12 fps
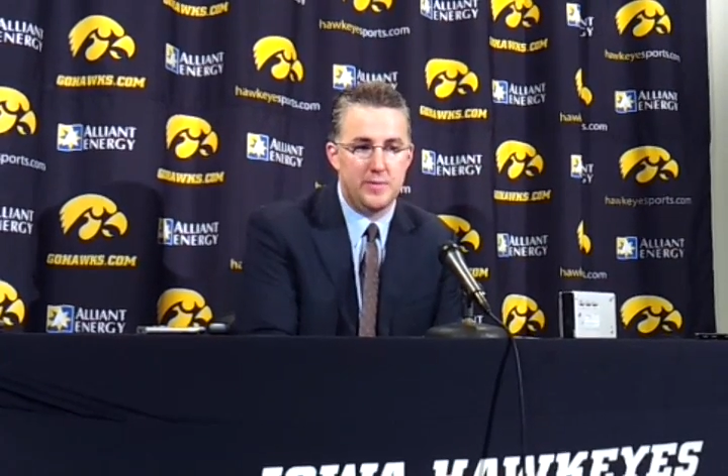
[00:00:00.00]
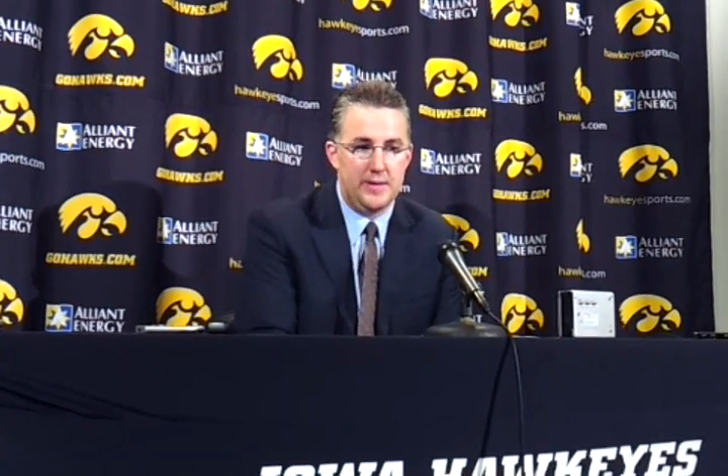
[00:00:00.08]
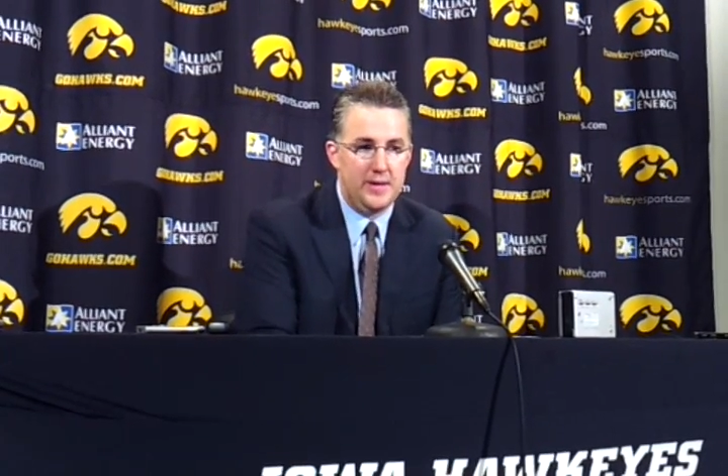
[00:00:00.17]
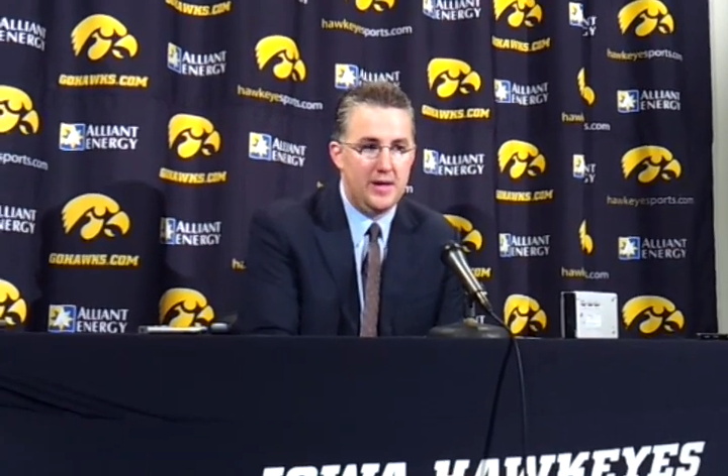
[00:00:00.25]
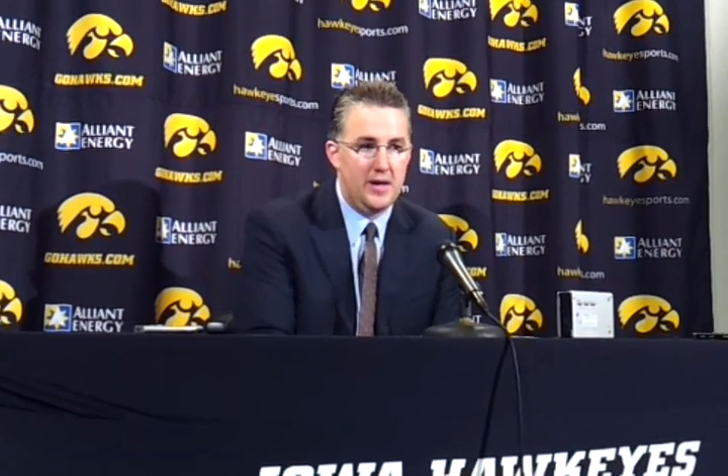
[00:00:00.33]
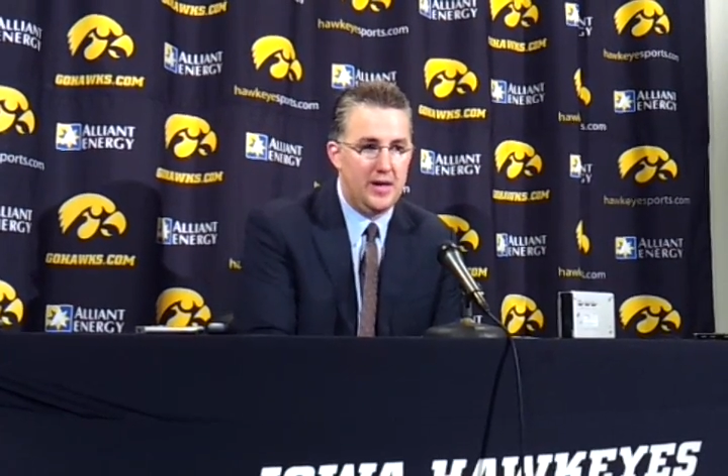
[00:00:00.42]
But
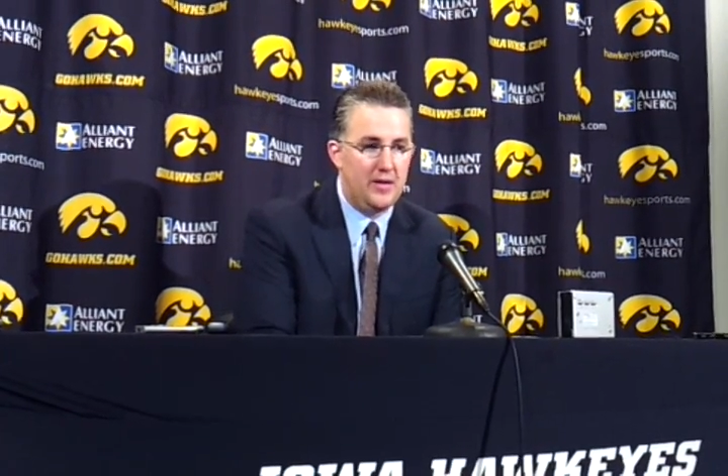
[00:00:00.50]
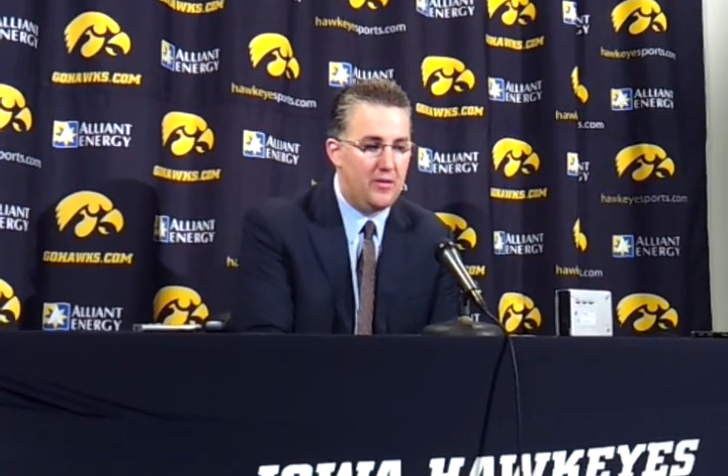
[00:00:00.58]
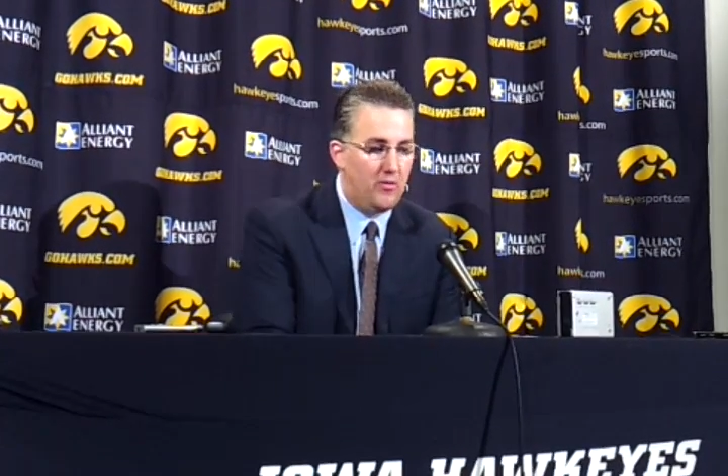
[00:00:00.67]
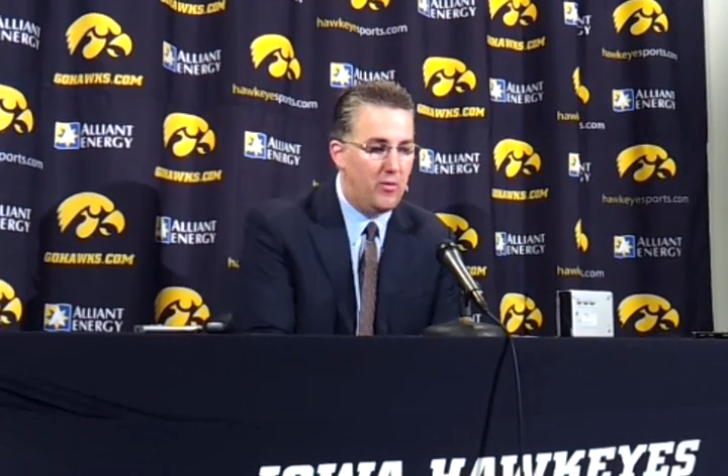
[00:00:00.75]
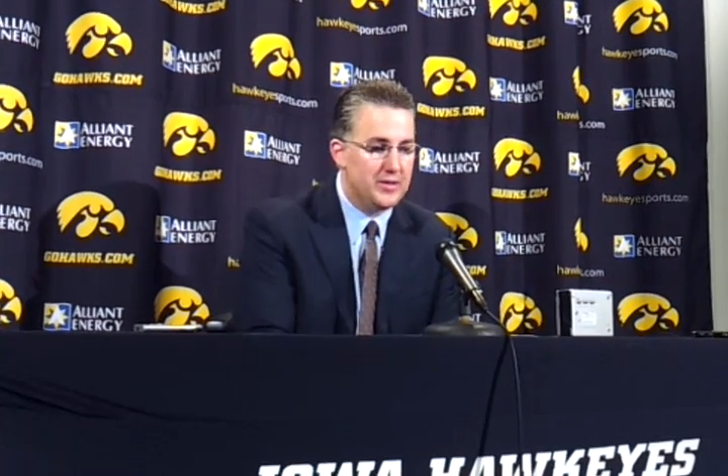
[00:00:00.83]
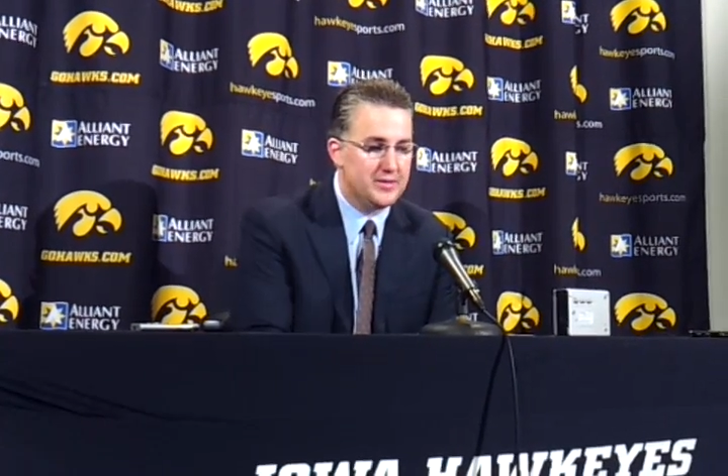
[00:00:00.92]

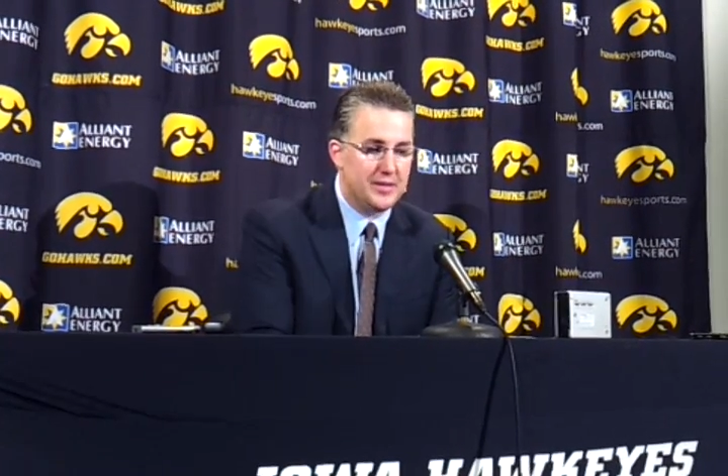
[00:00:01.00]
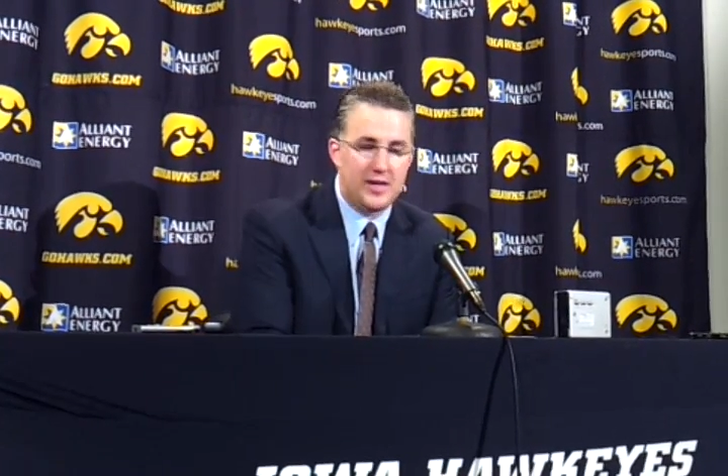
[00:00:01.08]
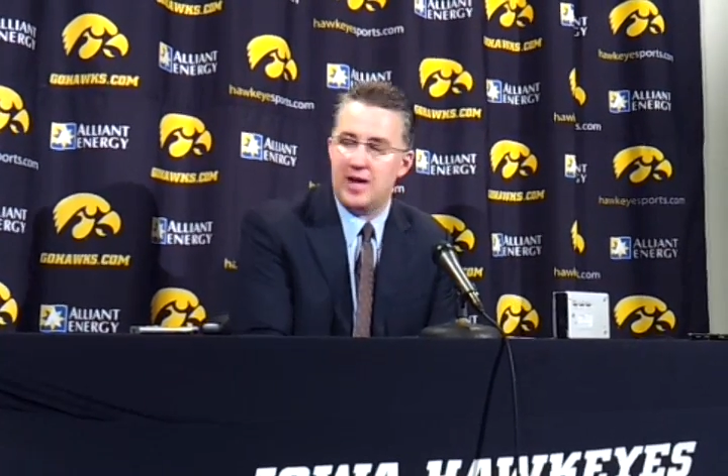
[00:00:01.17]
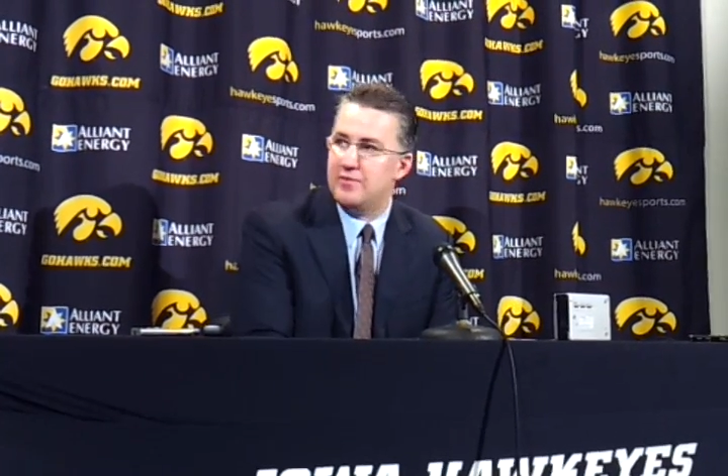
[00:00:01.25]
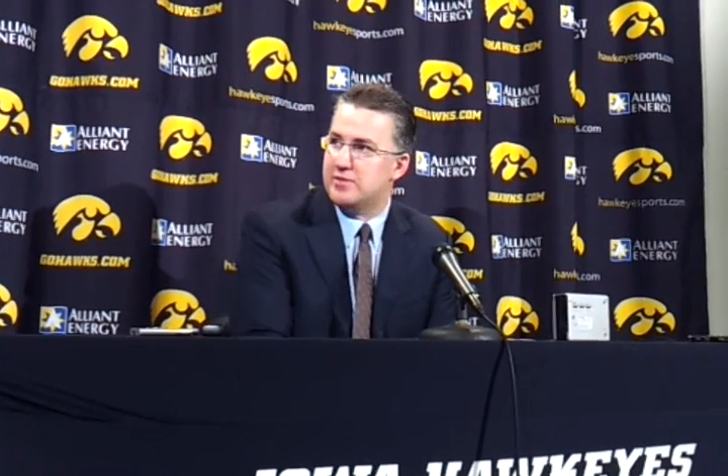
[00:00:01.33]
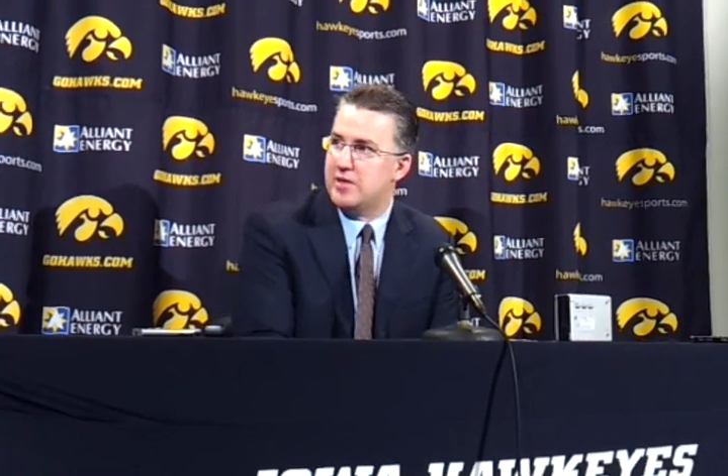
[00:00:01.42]
there was a
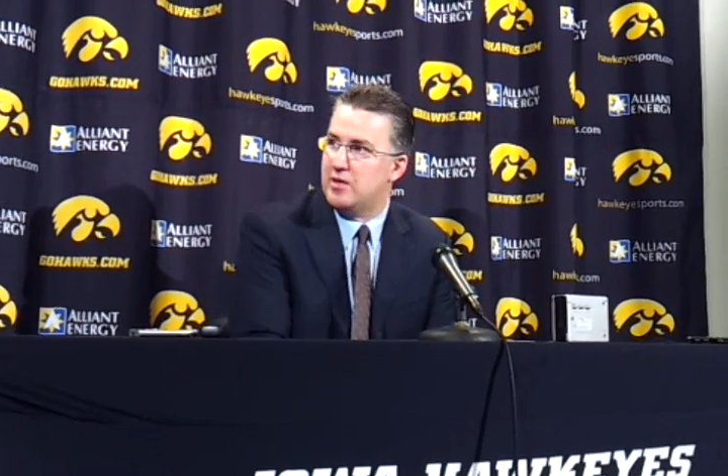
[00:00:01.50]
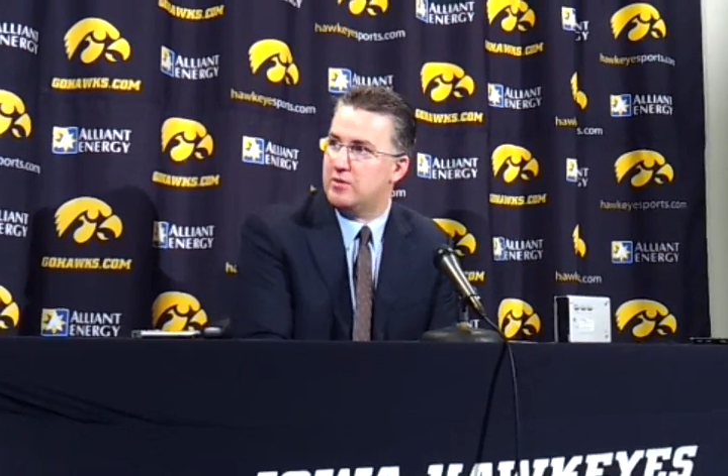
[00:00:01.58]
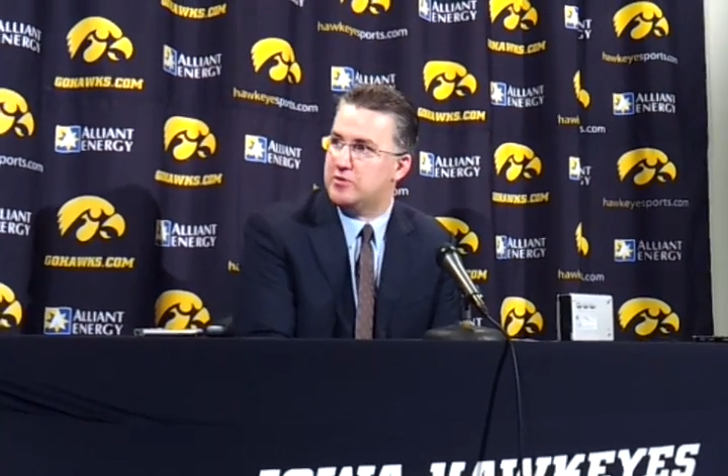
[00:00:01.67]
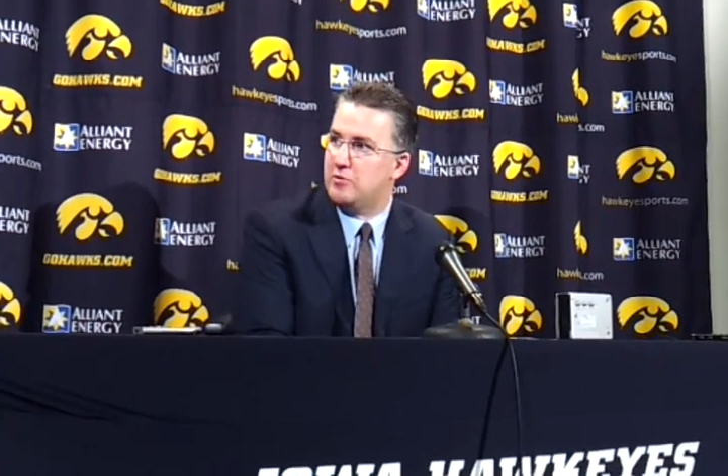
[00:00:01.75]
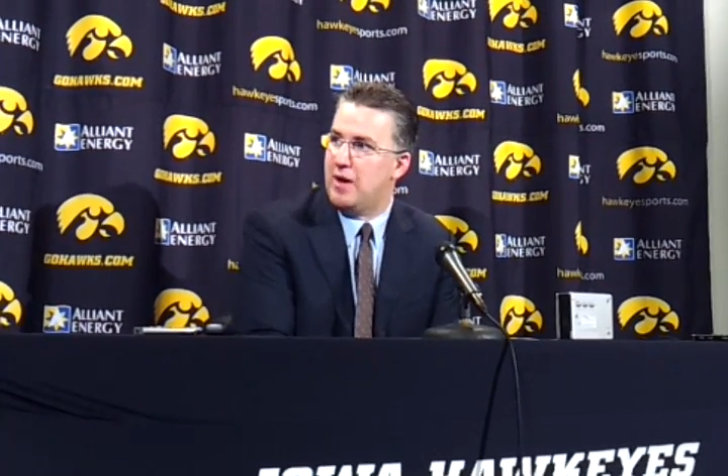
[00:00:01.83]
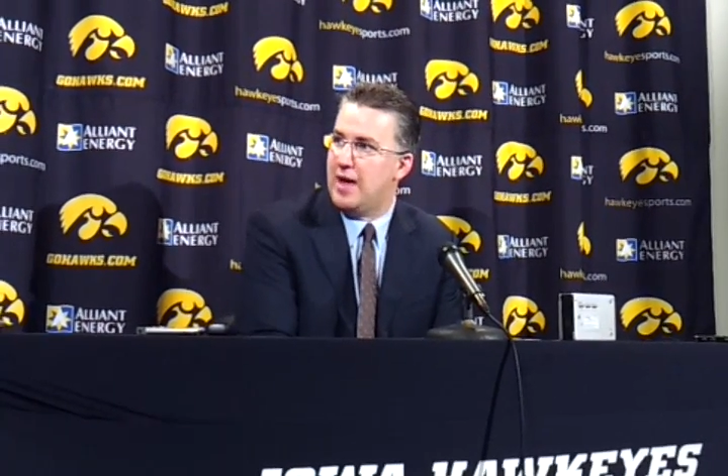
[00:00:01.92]
kind of a tale of
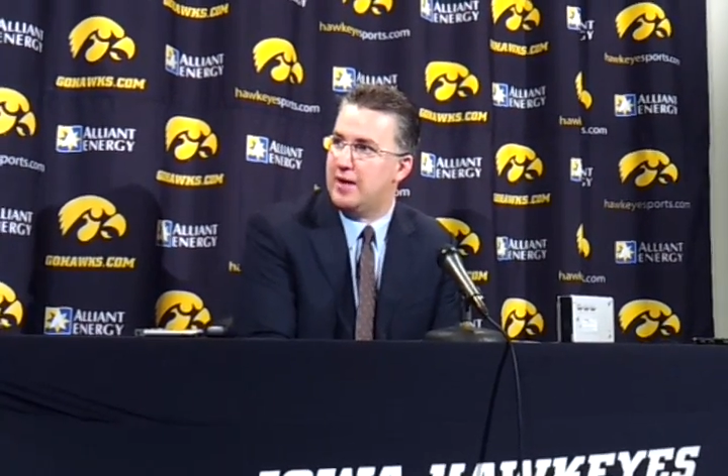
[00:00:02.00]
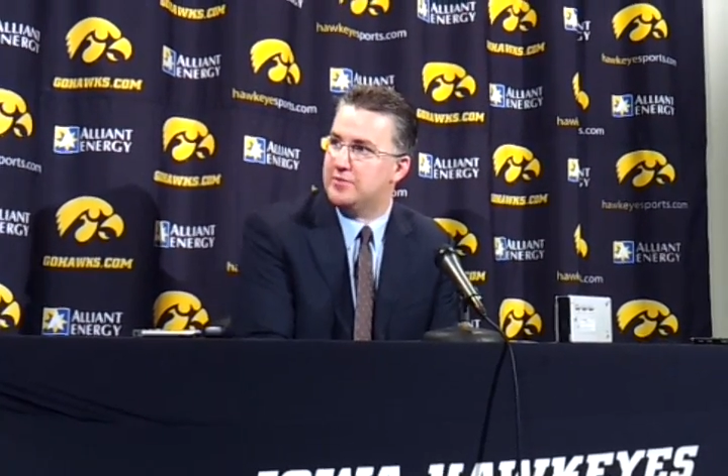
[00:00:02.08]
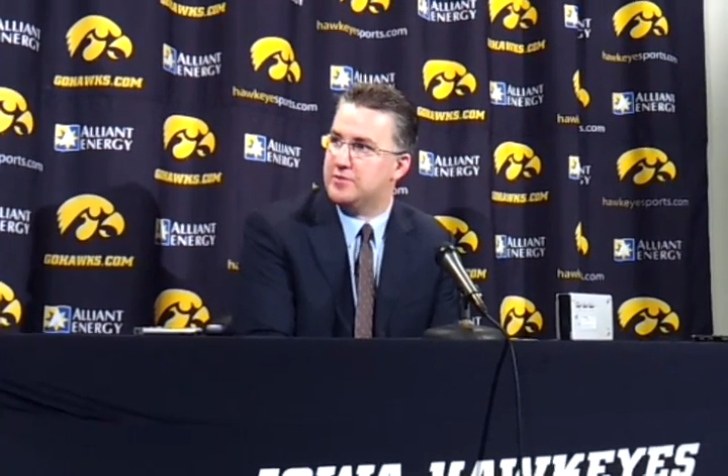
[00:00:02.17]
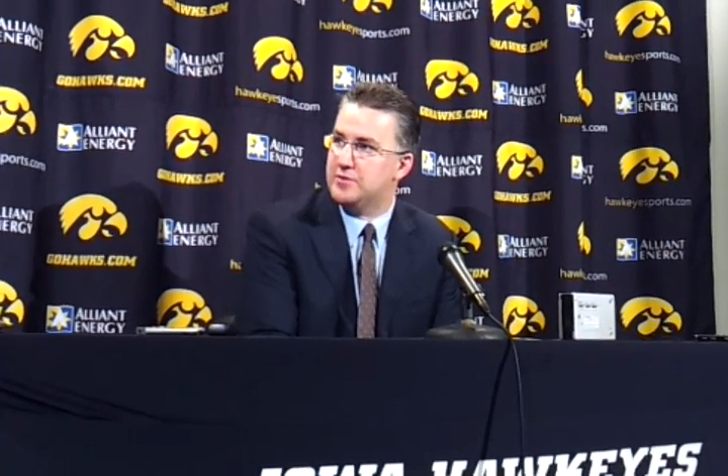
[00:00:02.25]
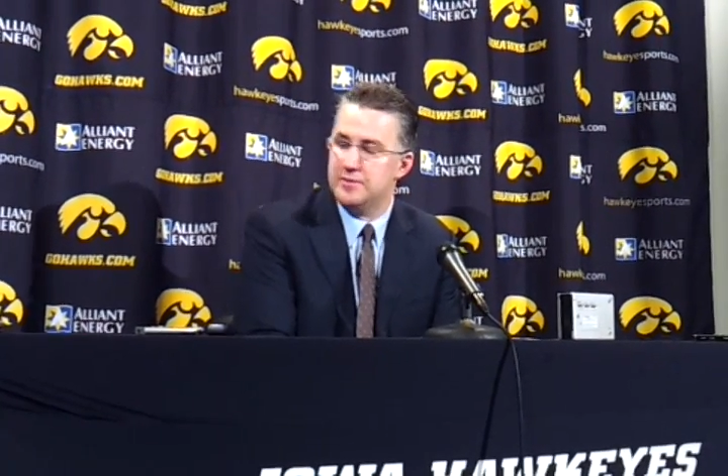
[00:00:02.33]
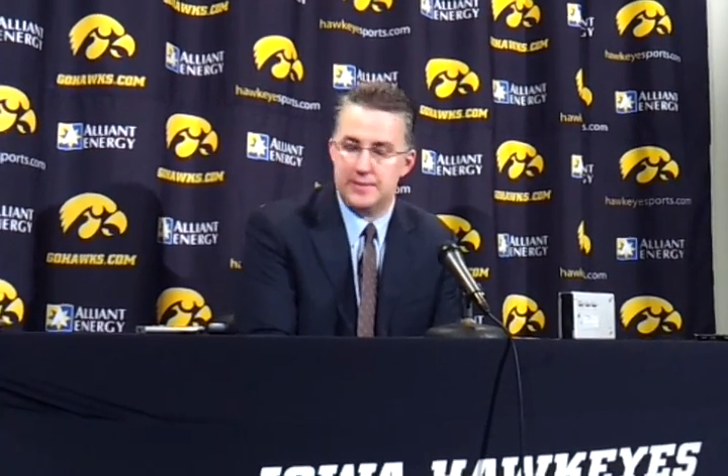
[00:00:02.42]
two
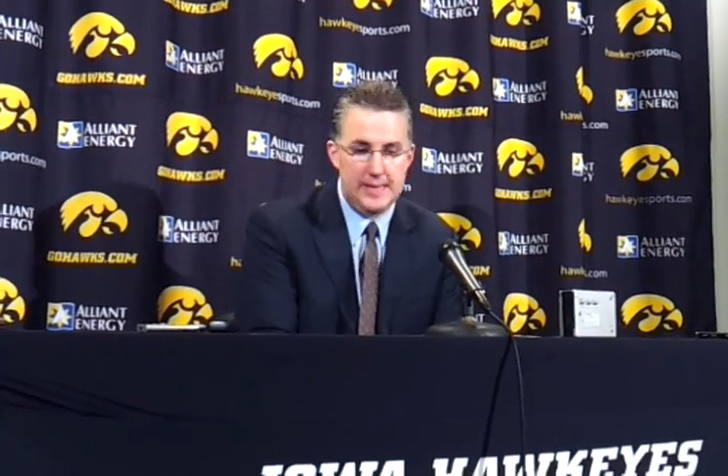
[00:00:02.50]
halves.